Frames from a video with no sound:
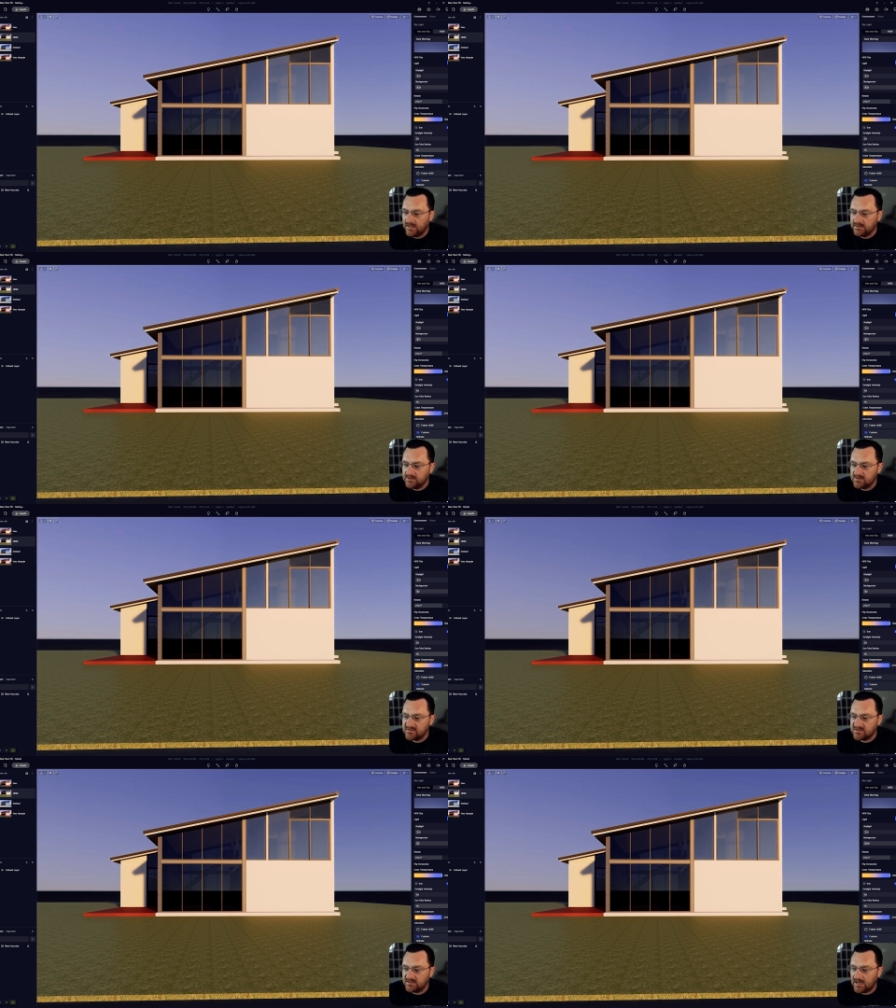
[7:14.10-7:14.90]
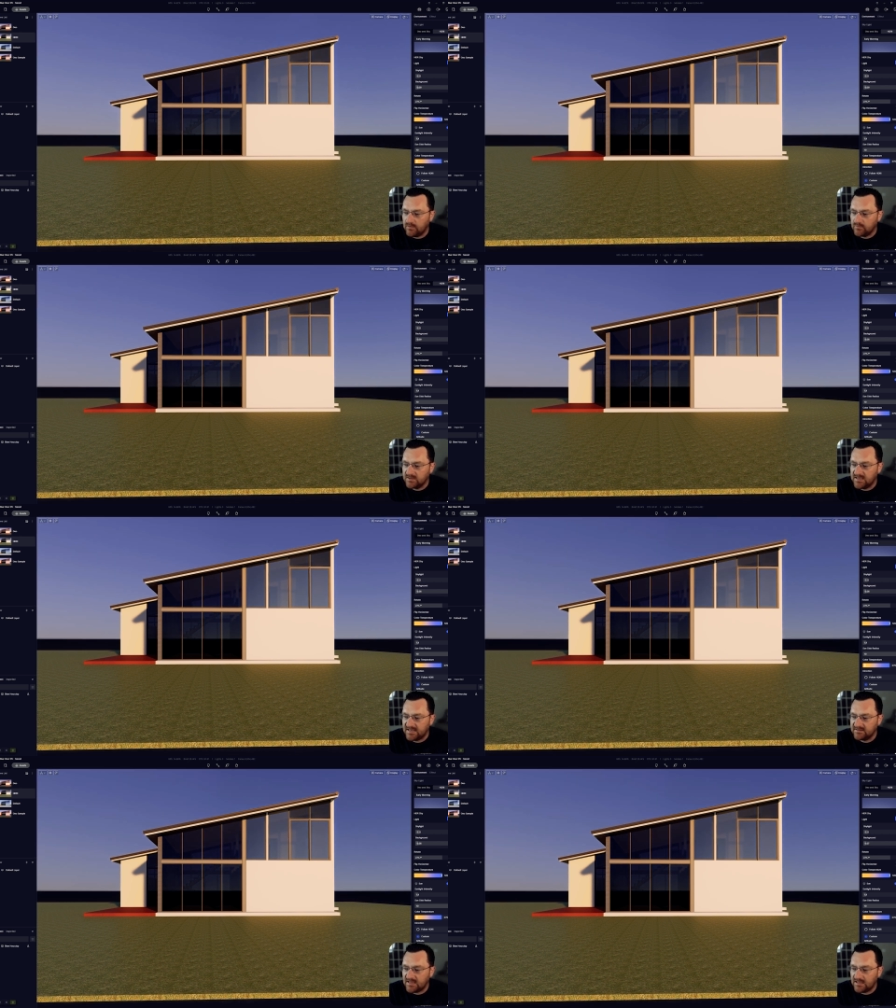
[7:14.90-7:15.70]
And you can see now we're
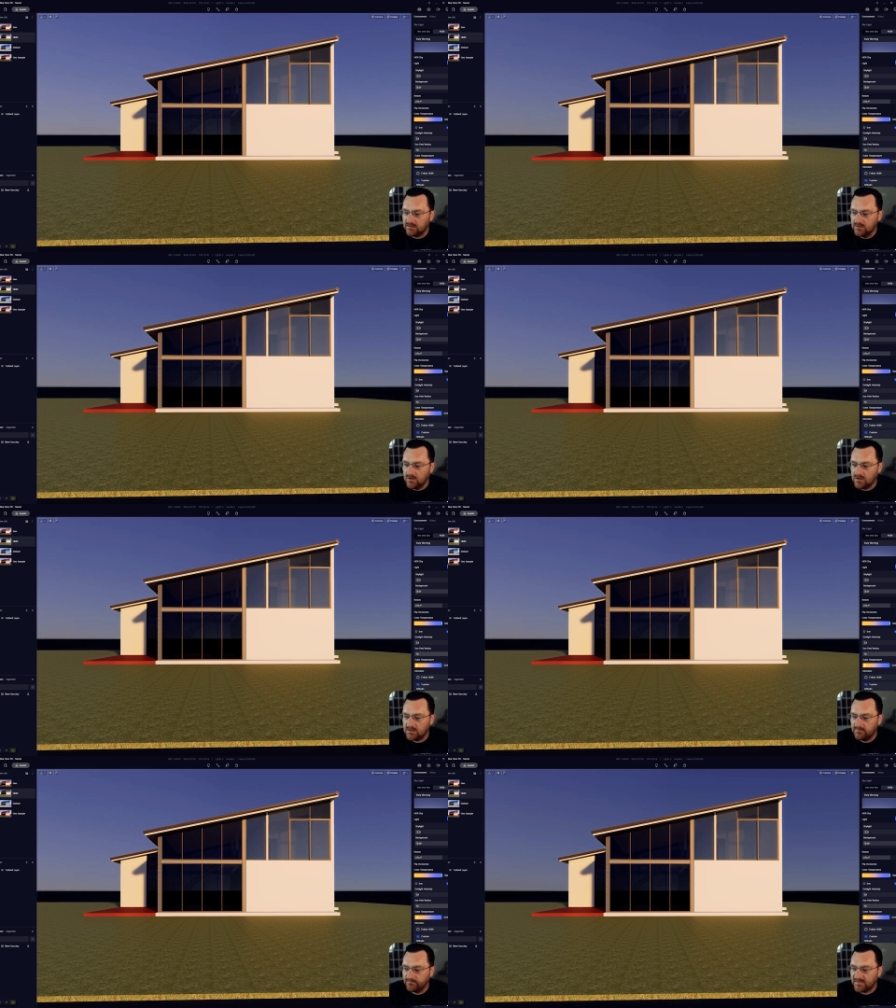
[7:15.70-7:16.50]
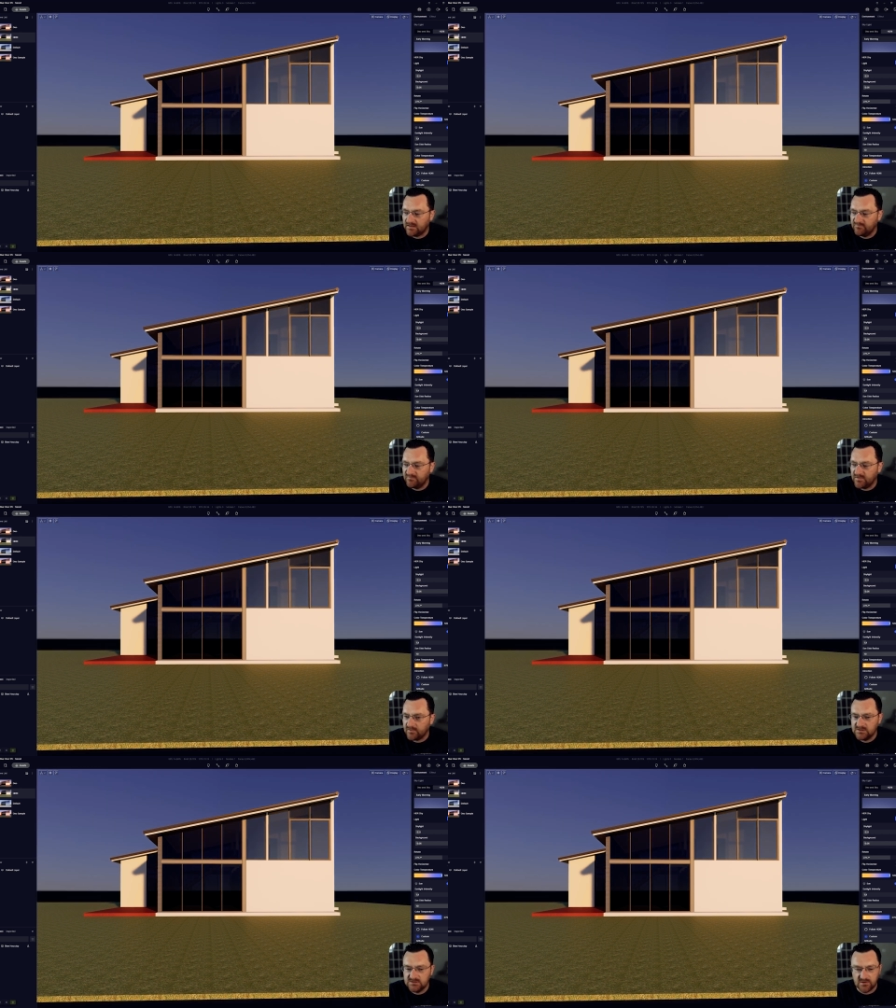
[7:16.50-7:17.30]
getting that look that
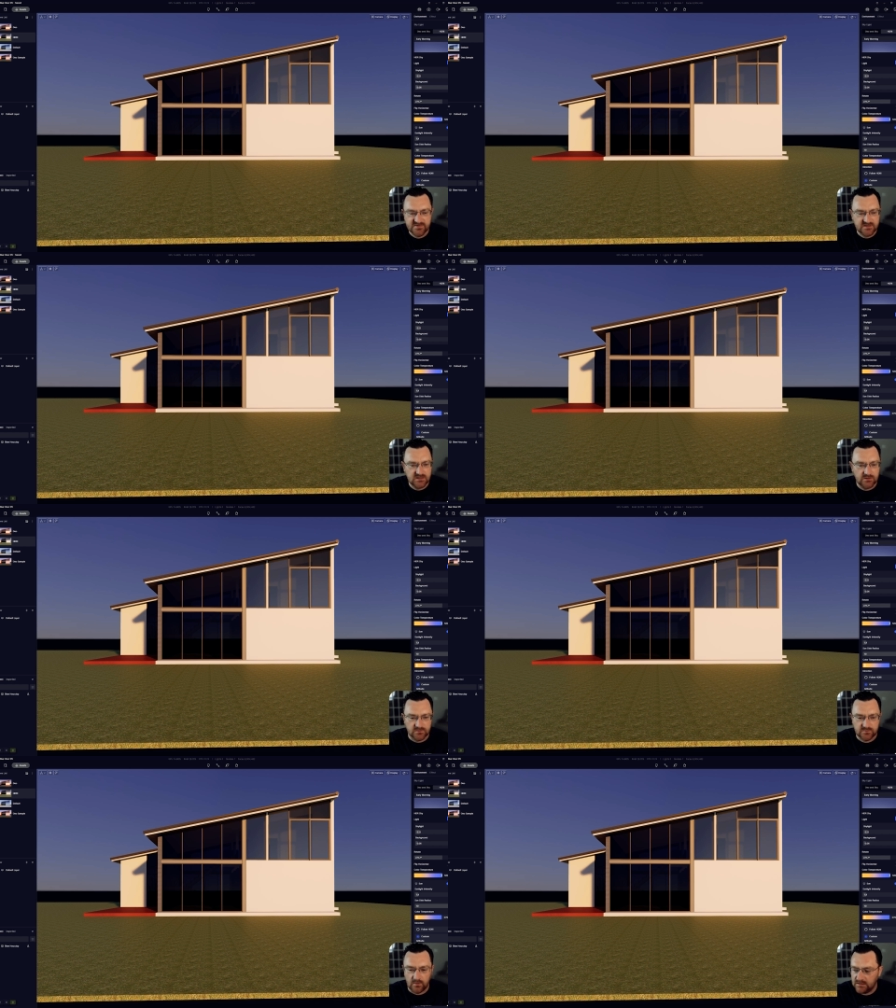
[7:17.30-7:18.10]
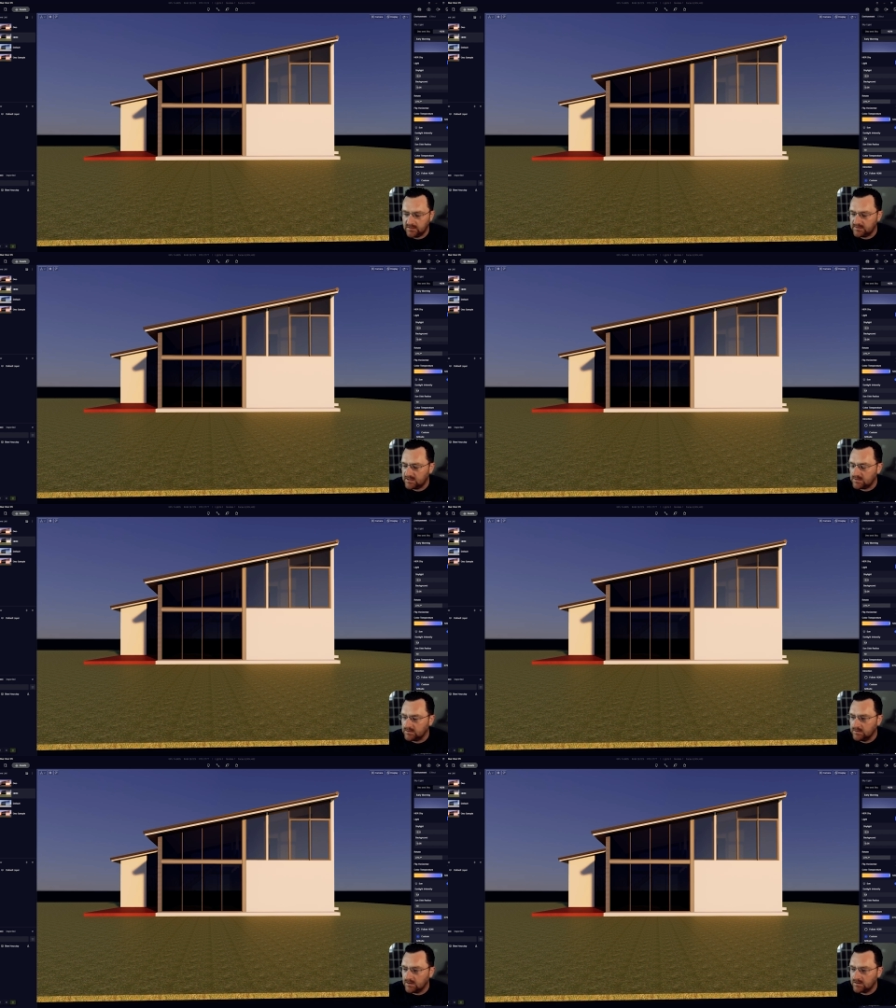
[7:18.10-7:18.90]
very dusky or twilighty kind of
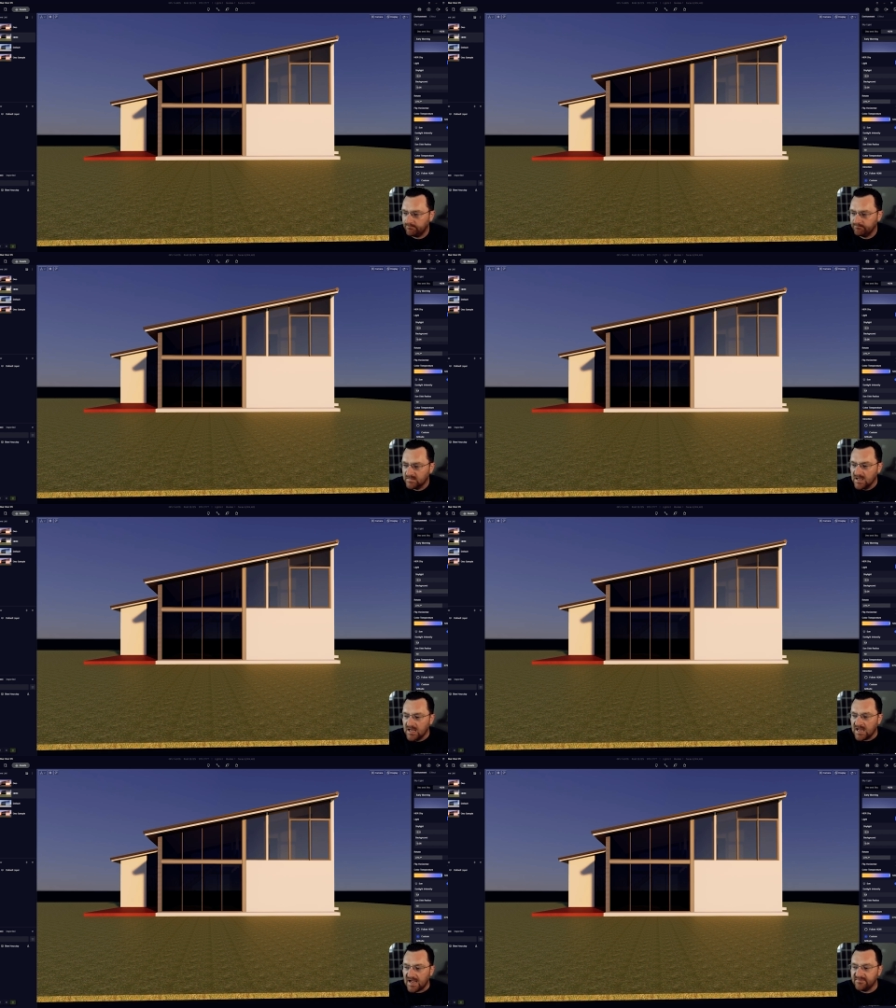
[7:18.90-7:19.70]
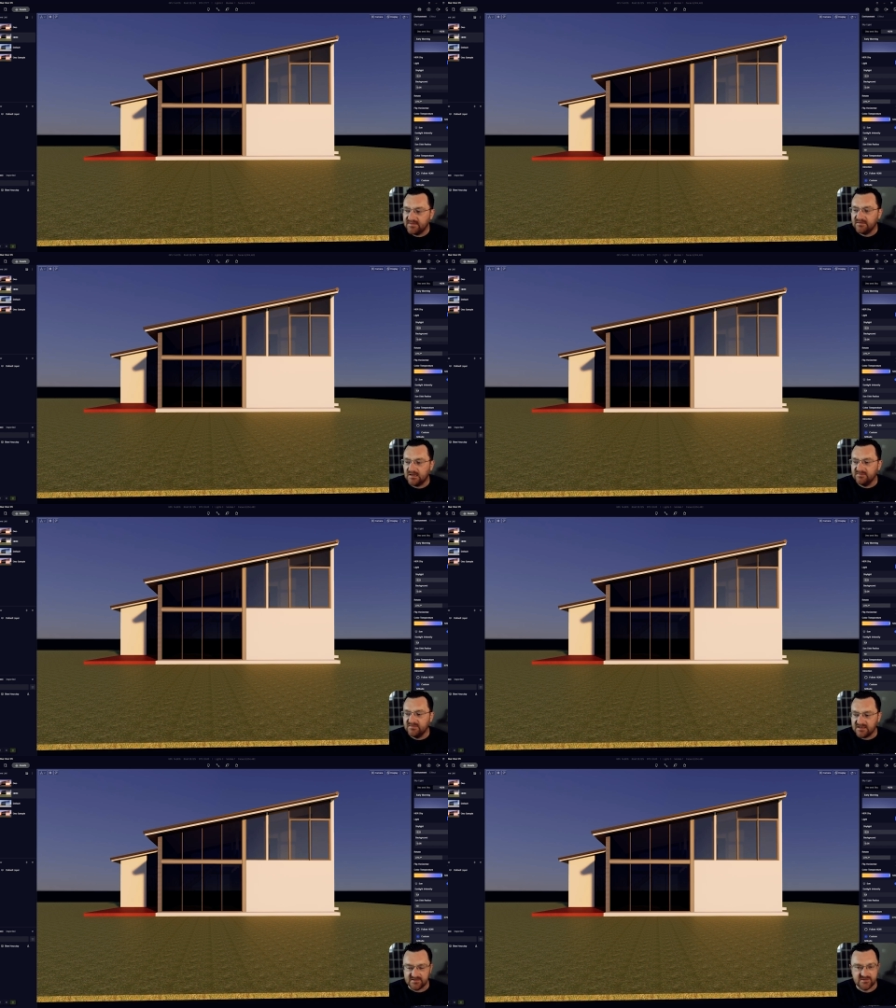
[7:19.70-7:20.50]
look. And then
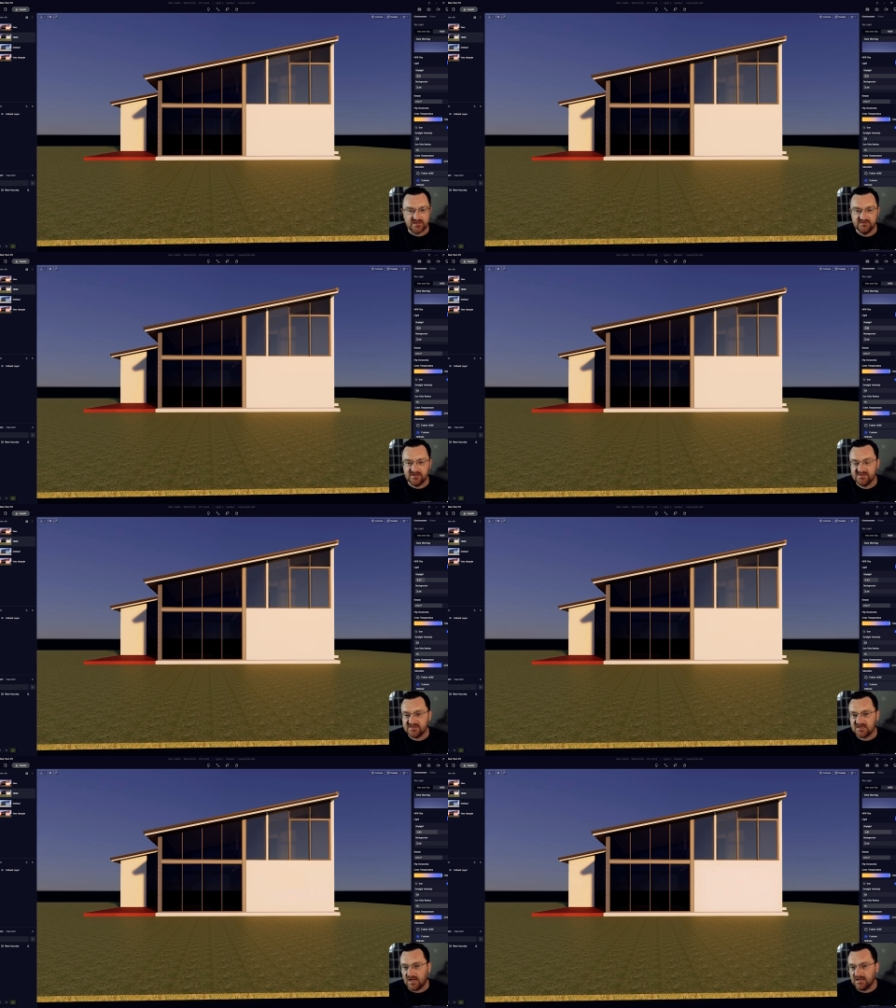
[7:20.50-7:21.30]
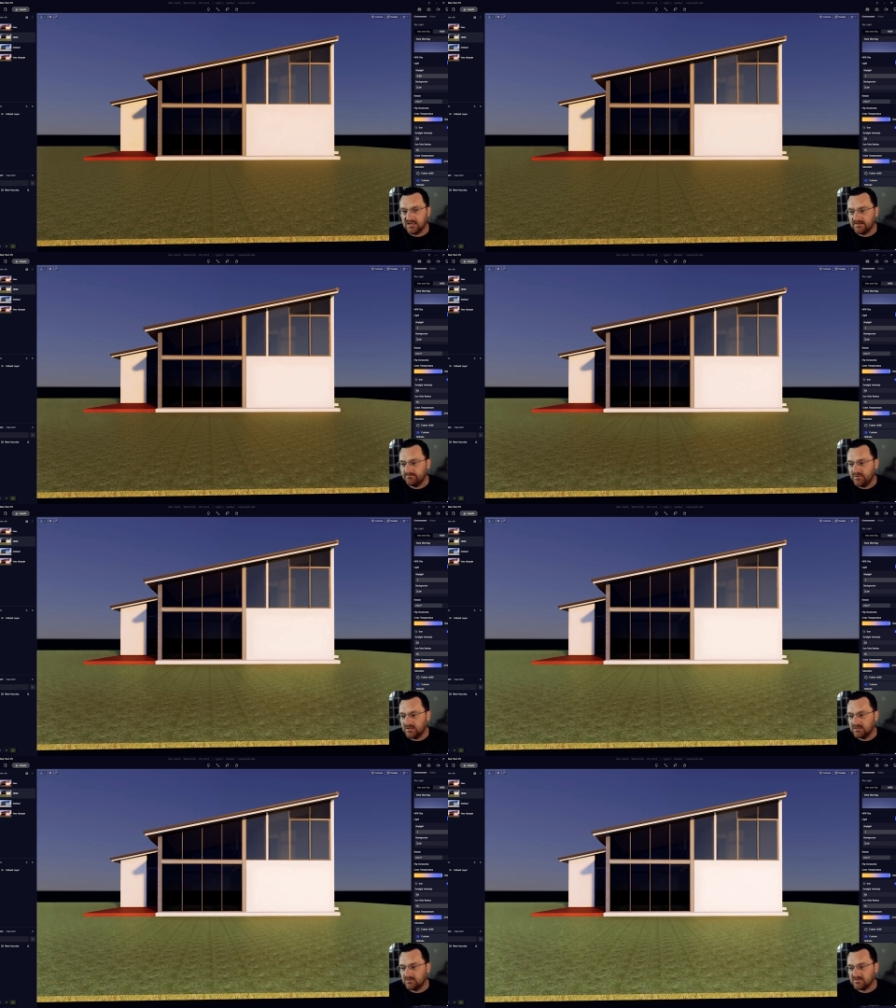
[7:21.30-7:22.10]
this, the skylight
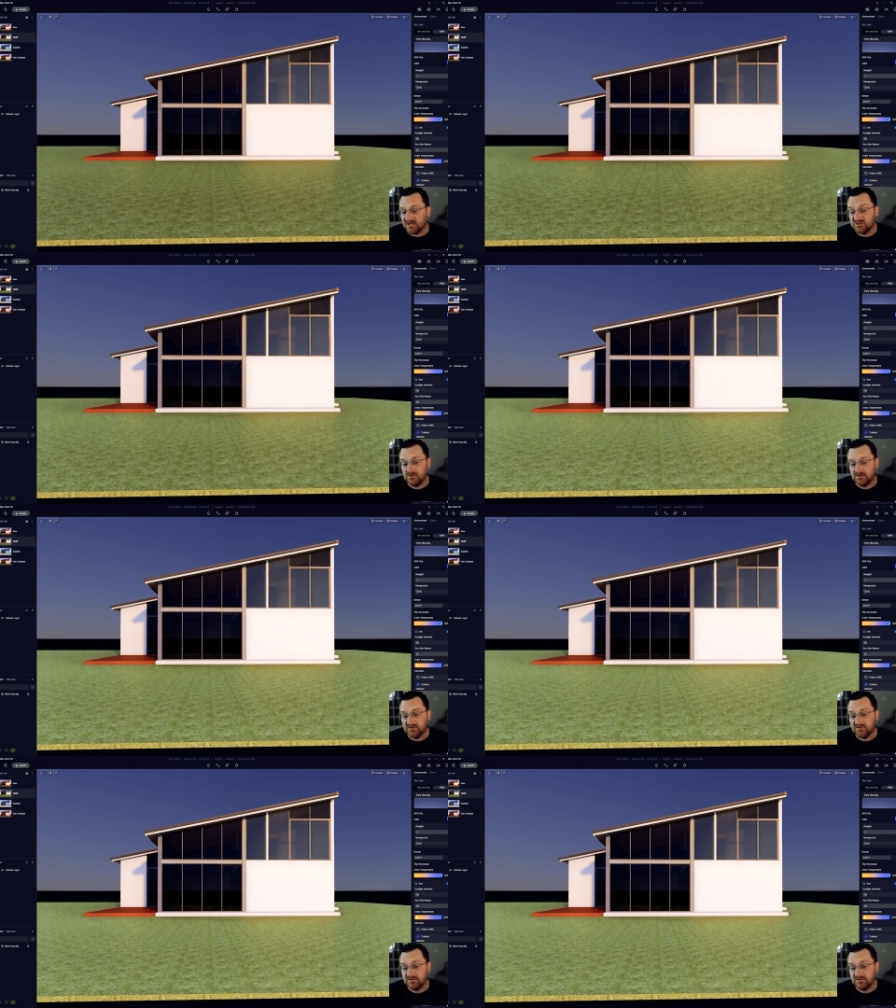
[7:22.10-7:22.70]
button here is actually going to